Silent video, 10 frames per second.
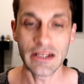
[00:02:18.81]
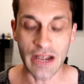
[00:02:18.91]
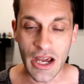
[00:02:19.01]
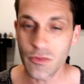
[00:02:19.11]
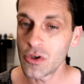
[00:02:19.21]

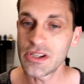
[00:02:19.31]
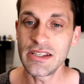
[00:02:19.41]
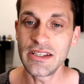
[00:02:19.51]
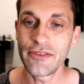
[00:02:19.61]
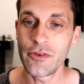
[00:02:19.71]
God
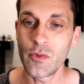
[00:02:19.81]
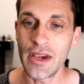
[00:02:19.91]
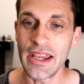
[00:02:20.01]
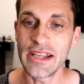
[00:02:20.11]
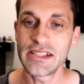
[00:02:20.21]
works in different
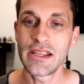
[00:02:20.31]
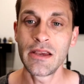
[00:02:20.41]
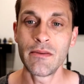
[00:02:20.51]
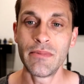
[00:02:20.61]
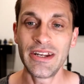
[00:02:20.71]
ways,
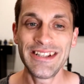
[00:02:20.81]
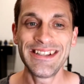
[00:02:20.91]
but it